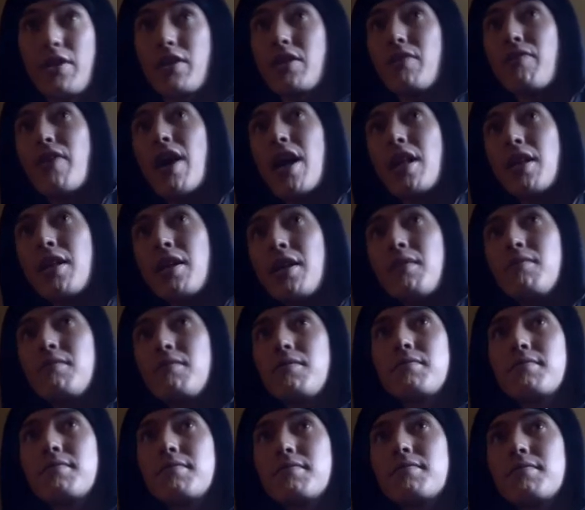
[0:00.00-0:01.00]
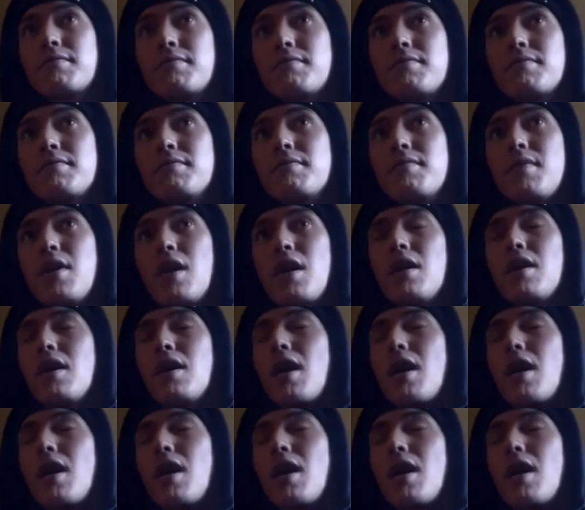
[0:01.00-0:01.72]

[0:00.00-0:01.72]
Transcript: in the valley? Growing up there.